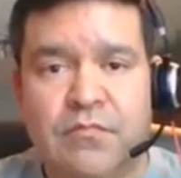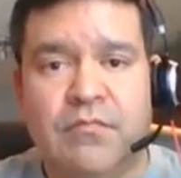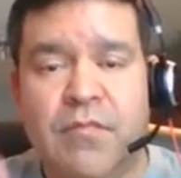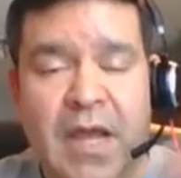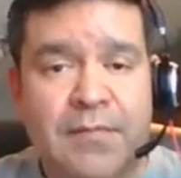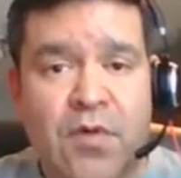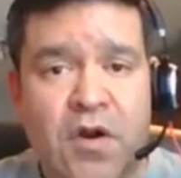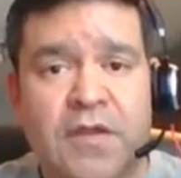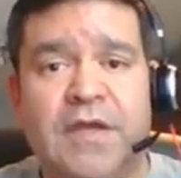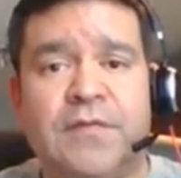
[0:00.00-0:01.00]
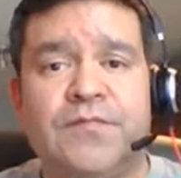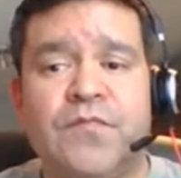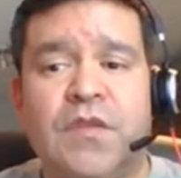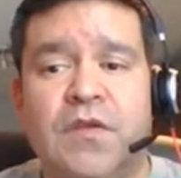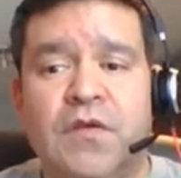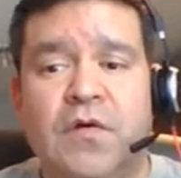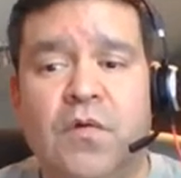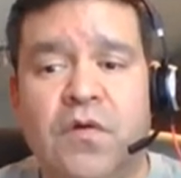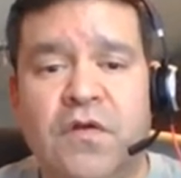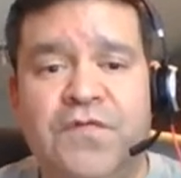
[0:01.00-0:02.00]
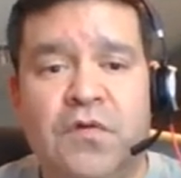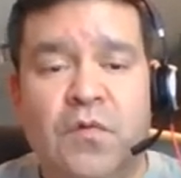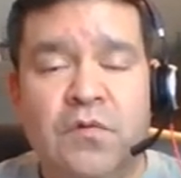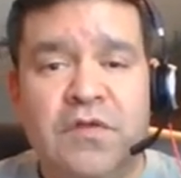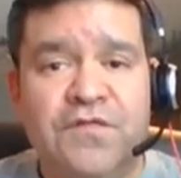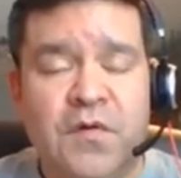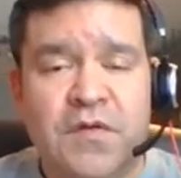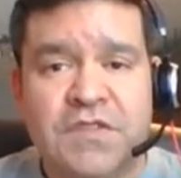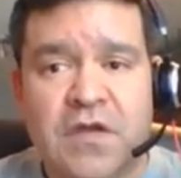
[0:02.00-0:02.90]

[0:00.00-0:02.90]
my market, or if you're only focused